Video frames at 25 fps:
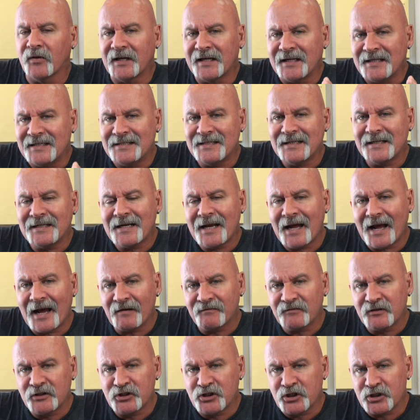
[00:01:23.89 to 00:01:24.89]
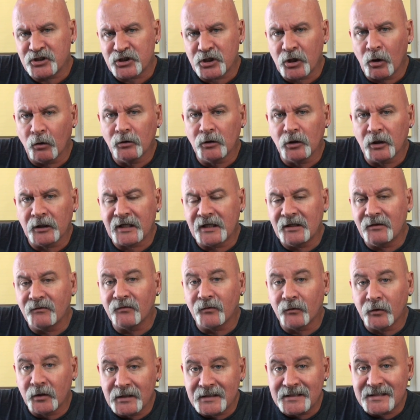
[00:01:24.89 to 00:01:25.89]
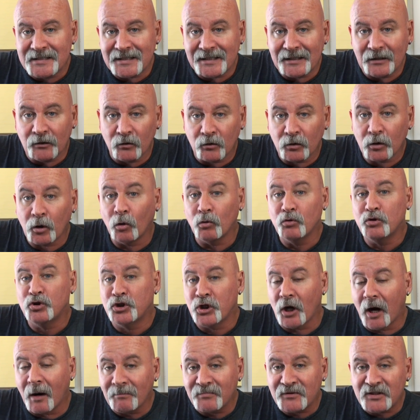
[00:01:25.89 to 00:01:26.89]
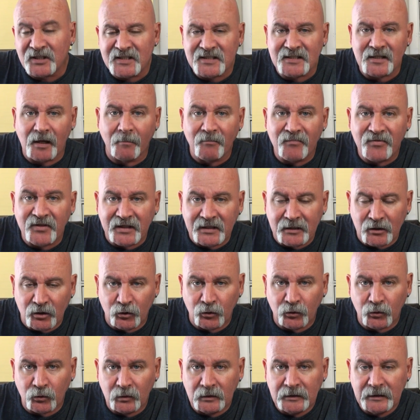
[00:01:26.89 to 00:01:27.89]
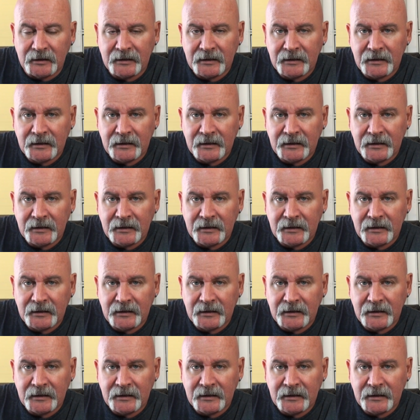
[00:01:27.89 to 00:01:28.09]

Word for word: that he didn't have to just go looking for a deal, go jump to something new.